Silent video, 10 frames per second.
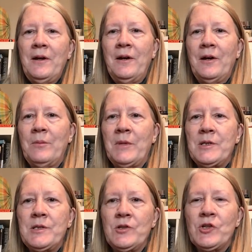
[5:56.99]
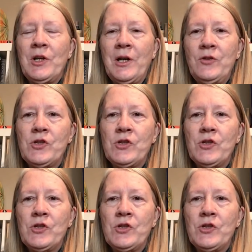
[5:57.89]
on my Stitch9